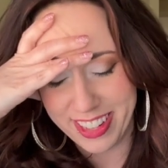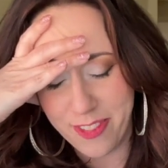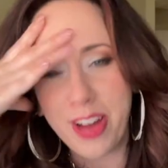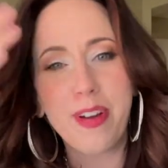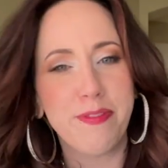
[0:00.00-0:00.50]

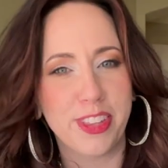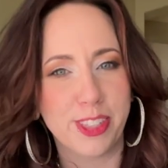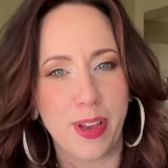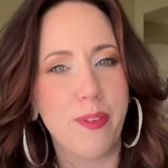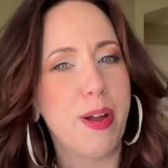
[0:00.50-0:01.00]
Why do I feel
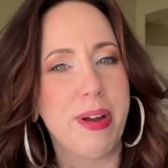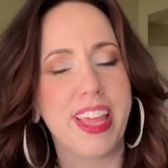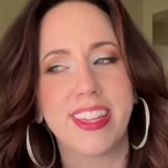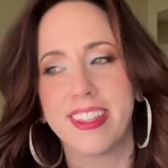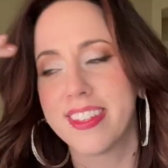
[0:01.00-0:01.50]
this way? Why am I
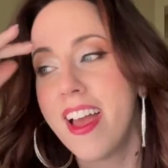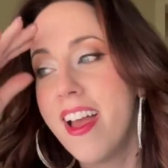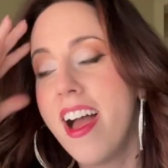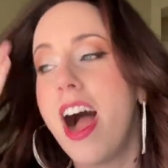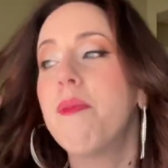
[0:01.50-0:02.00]
like this?
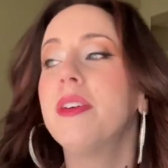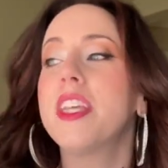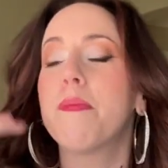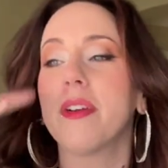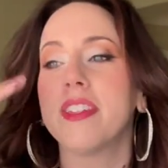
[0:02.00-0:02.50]
I'm always
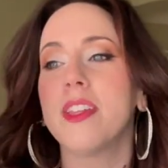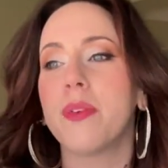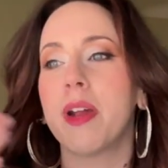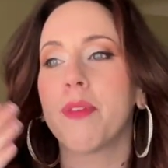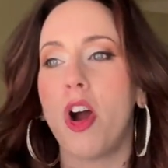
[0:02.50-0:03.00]
that person that
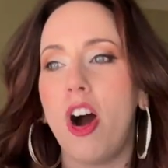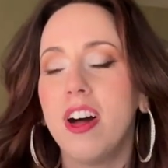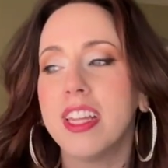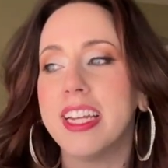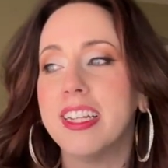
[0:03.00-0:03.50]
when I'm
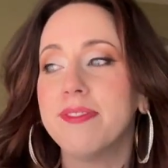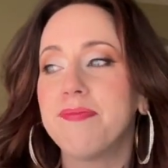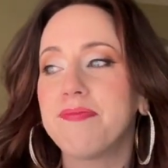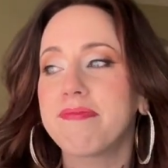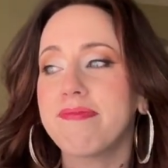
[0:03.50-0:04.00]
calling
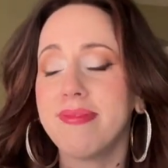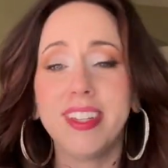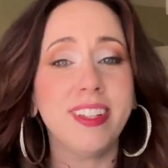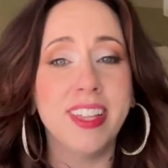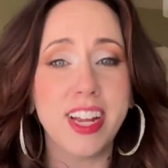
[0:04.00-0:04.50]

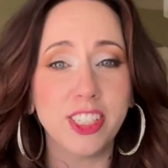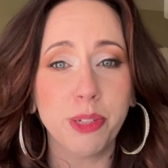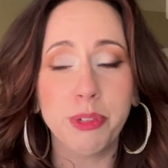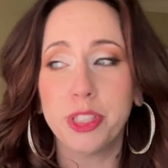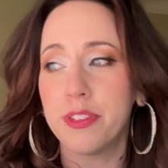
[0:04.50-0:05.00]
like
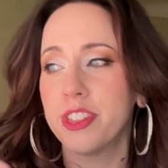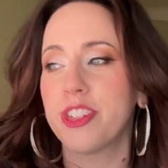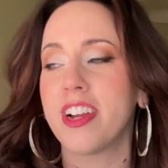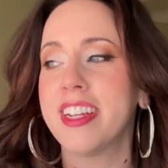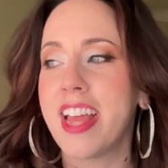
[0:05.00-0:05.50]
customer service or
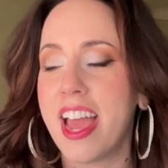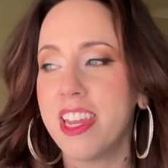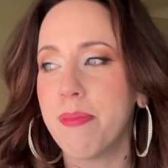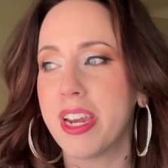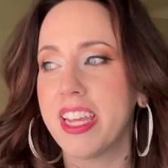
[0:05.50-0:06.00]
talking to
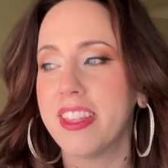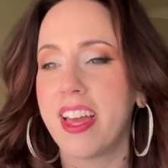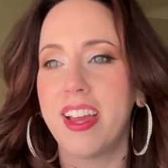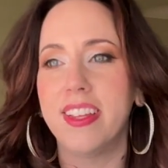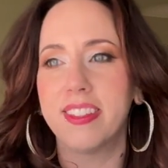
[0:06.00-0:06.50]
anybody
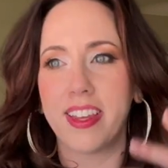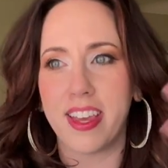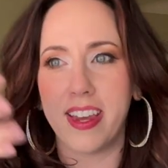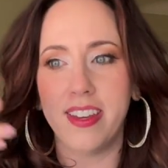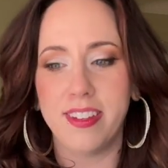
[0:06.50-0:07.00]
that is like
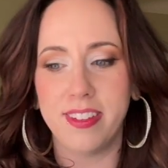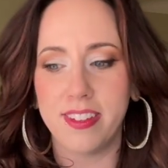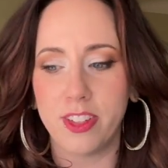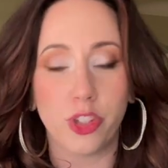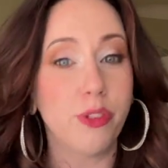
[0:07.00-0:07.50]
in
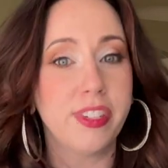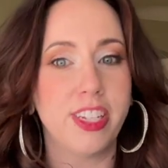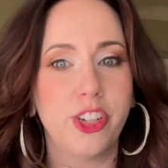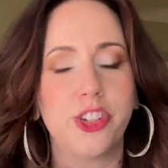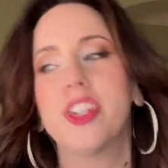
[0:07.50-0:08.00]
the service
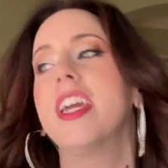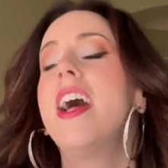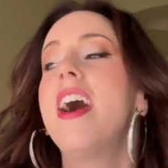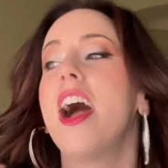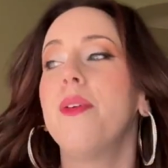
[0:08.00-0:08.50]
industry,
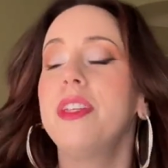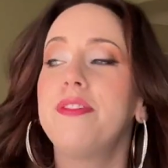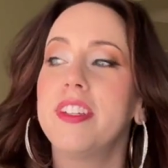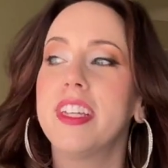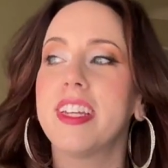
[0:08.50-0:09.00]
I always
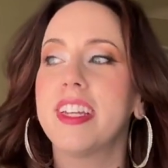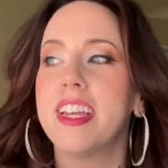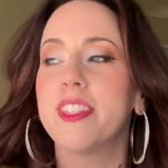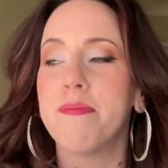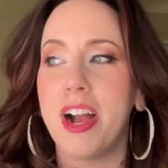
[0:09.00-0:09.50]
feel like
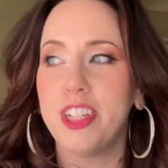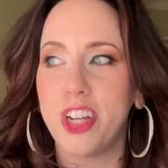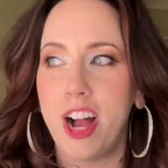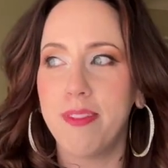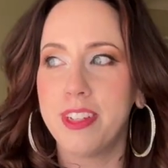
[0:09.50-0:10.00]
it's my
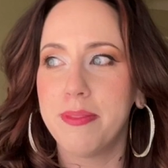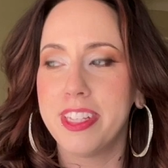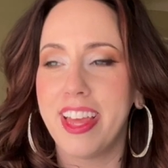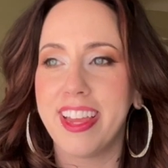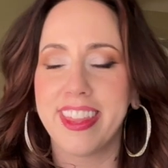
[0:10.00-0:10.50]
job to be
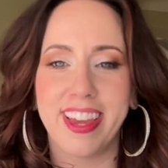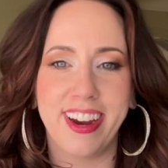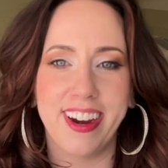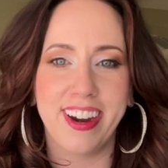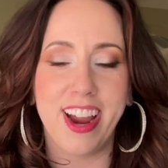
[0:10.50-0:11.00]
like
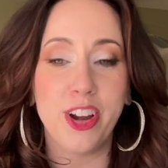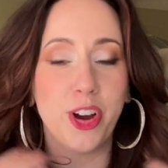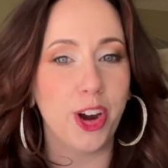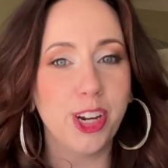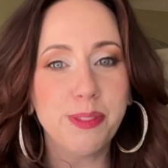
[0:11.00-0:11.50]
their
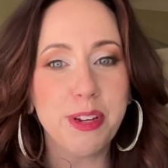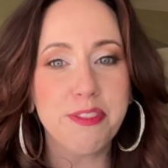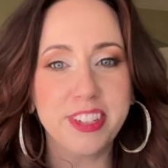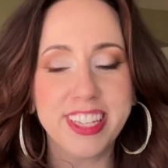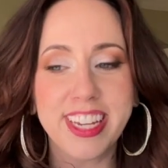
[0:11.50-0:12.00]
encouragement
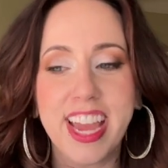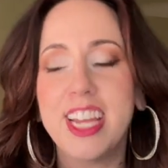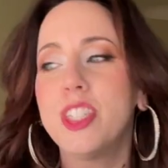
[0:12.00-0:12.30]
for the day.